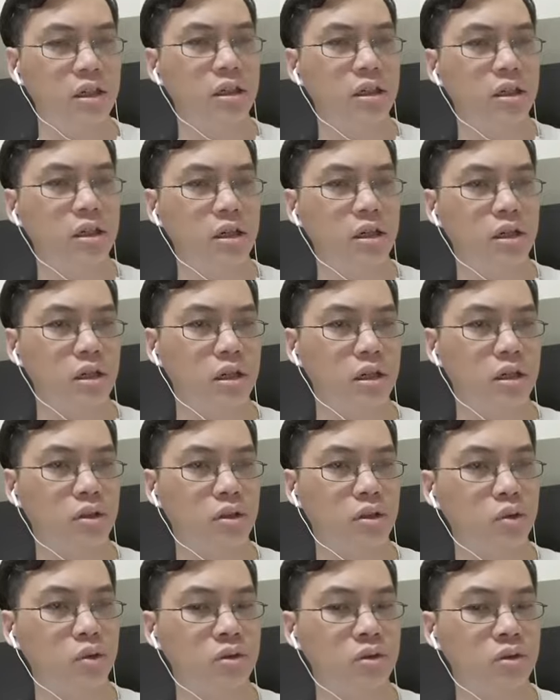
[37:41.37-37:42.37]
uh
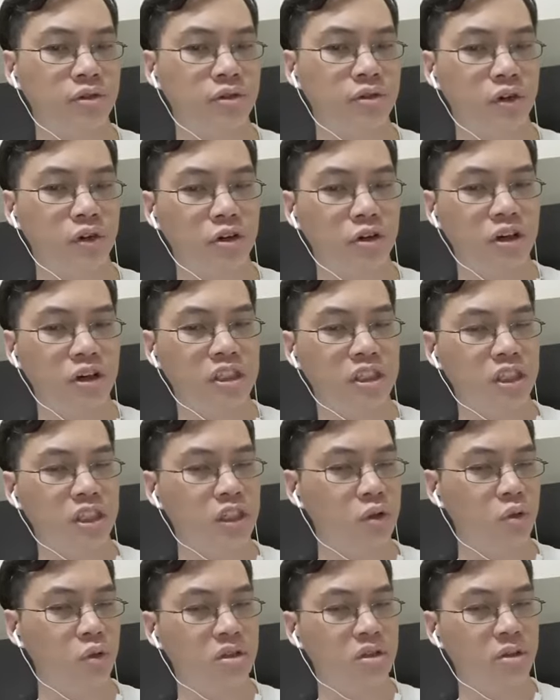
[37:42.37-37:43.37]
who is the forager
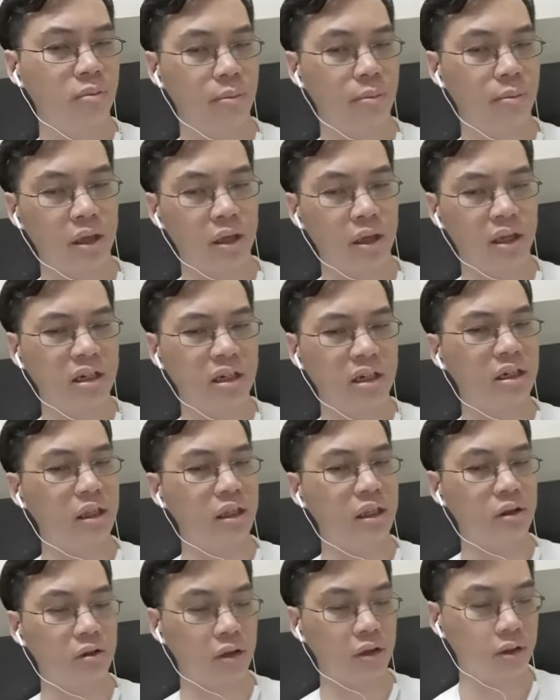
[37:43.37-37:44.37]
who's the map maker and
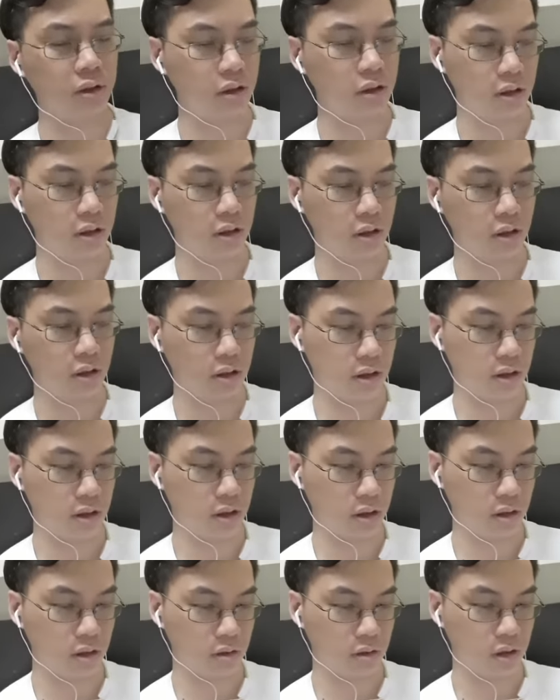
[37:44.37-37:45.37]
all that
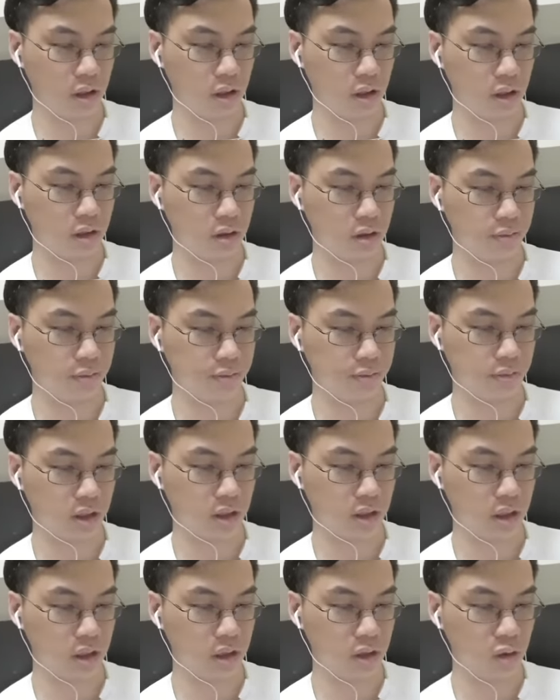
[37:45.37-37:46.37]
okay
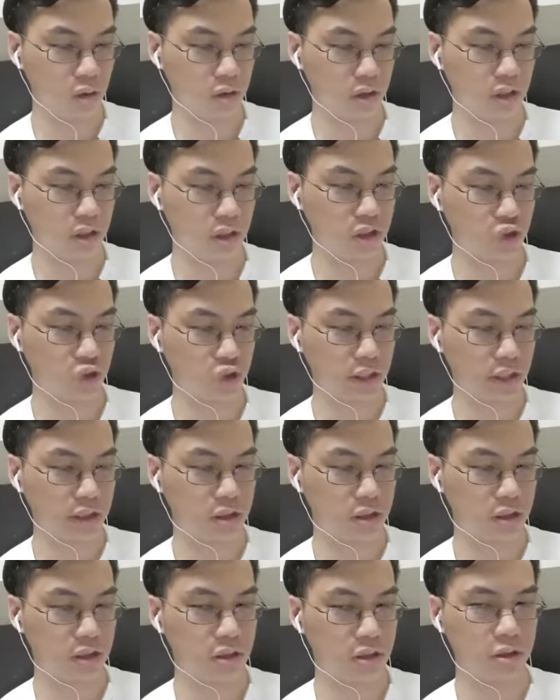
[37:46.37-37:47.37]
uh, noticing
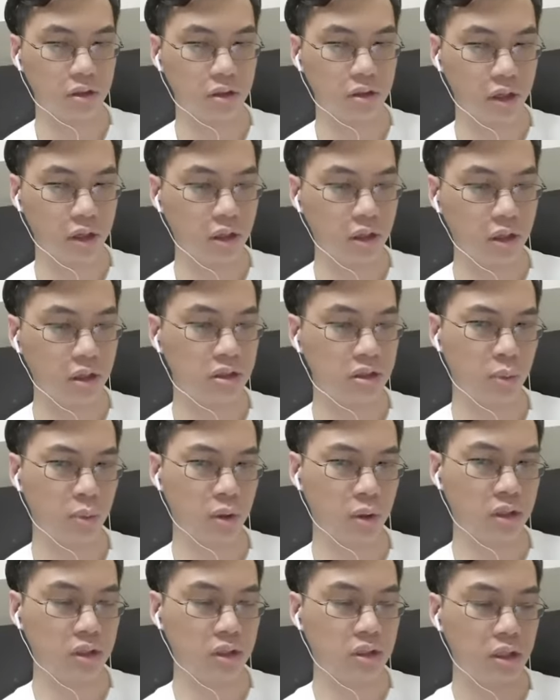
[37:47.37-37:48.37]
threats okay
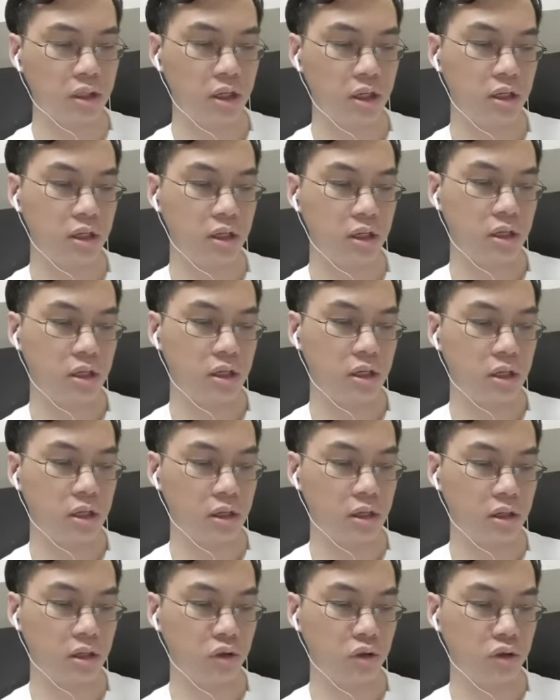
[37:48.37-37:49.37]
spotters
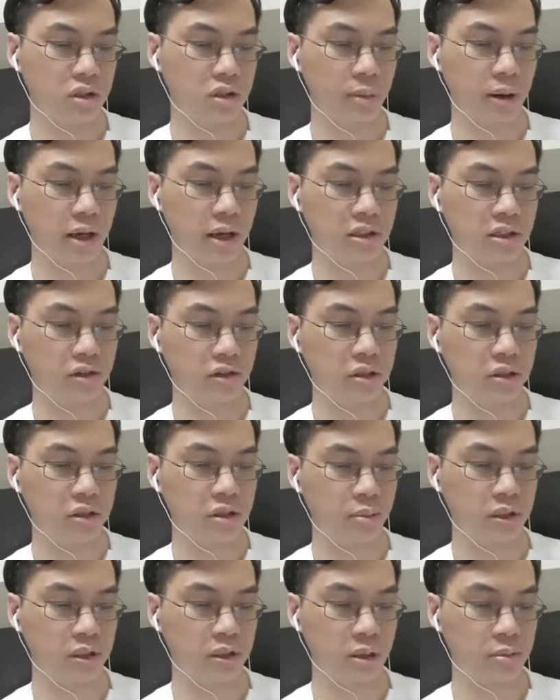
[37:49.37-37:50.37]
uh, use the passive wisdom
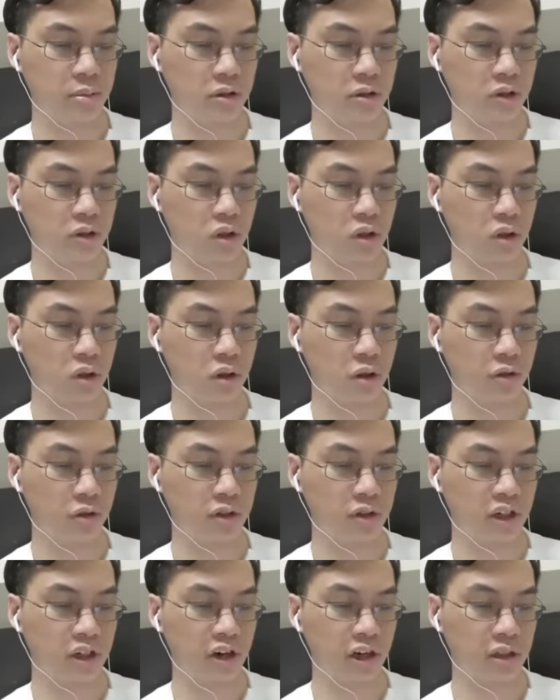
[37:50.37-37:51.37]
perception score of the
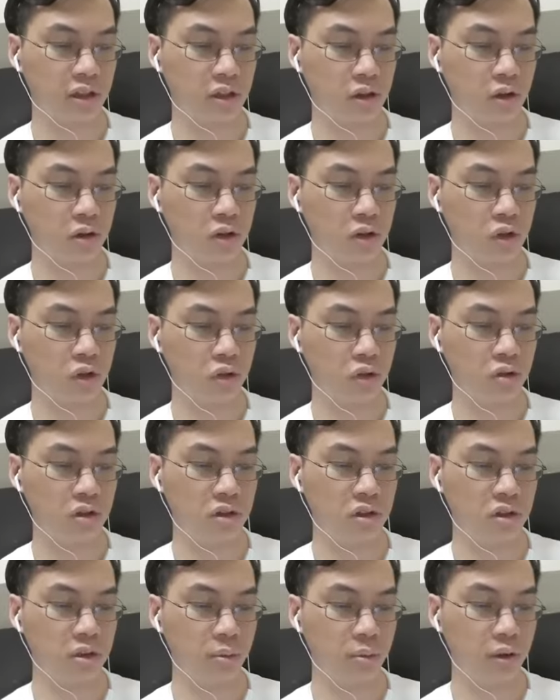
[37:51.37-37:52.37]
character or the crew to
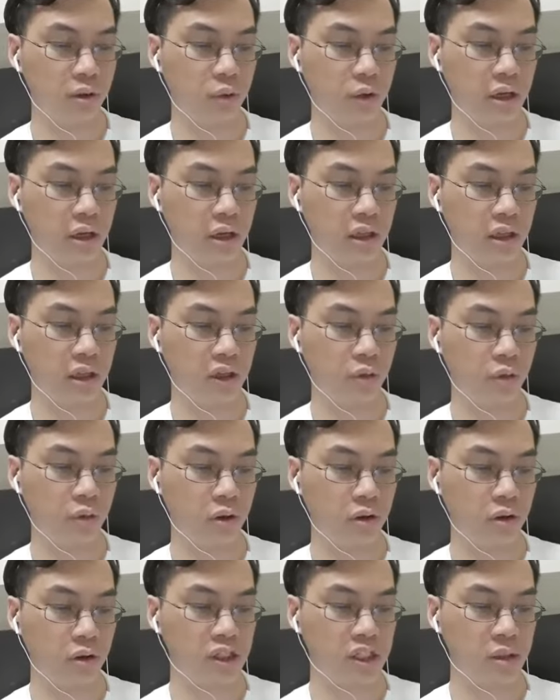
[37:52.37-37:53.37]
determine whether anyone on
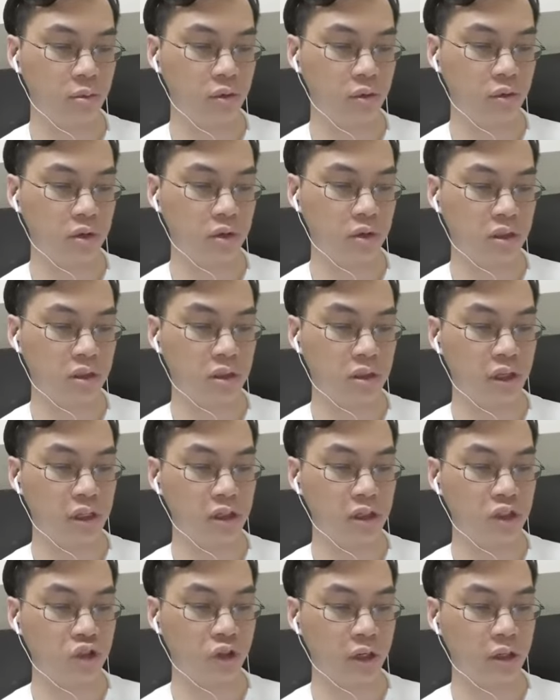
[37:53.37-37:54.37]
the ship notices a hidden threat